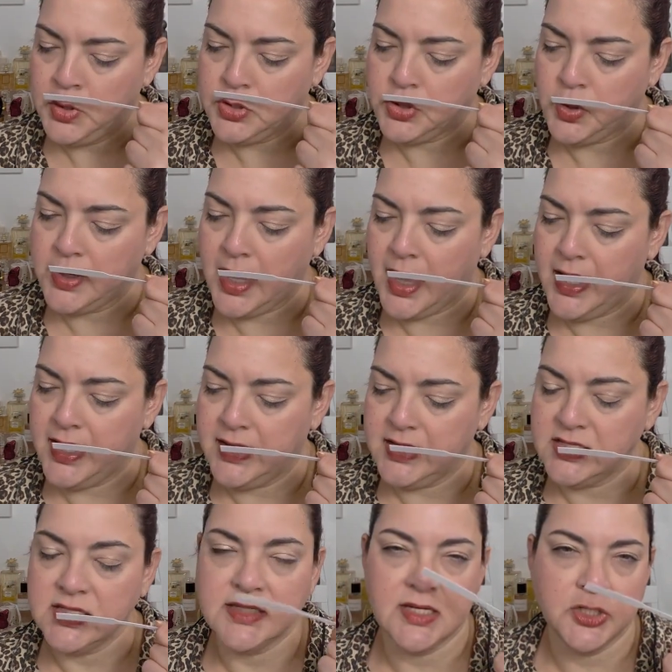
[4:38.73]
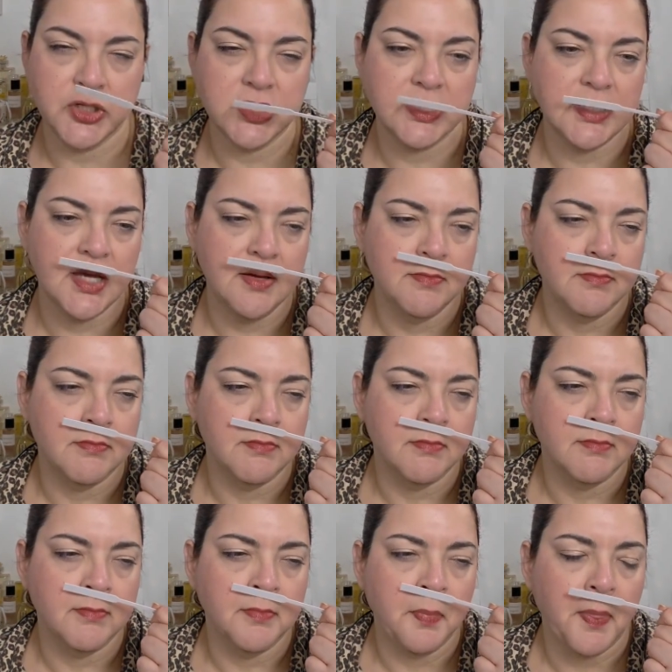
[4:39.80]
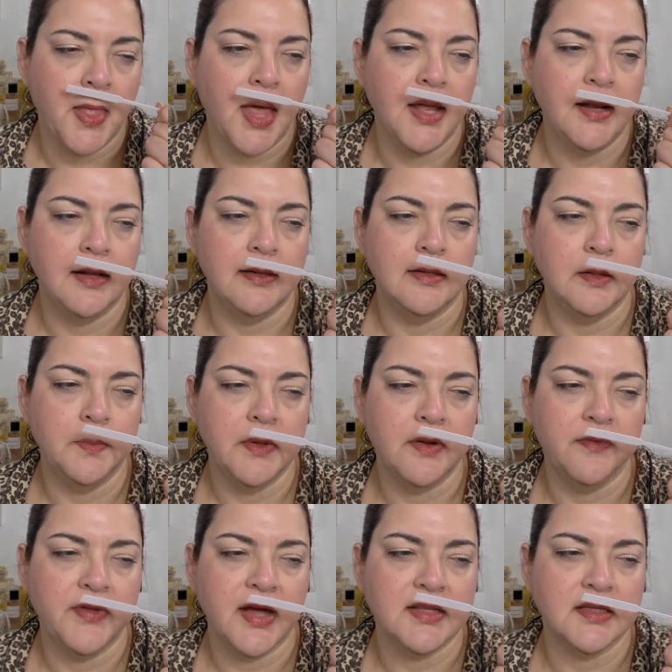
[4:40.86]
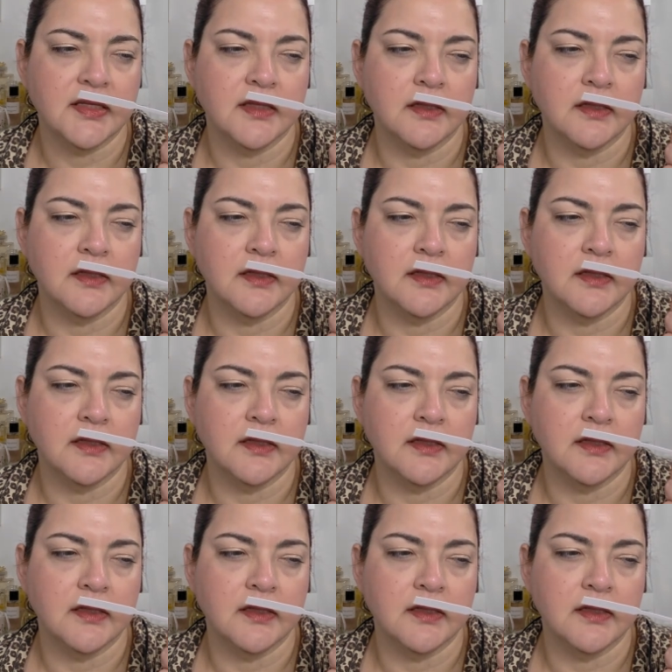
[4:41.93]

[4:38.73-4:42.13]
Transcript: So yeah, it is citrusy and a little bit of that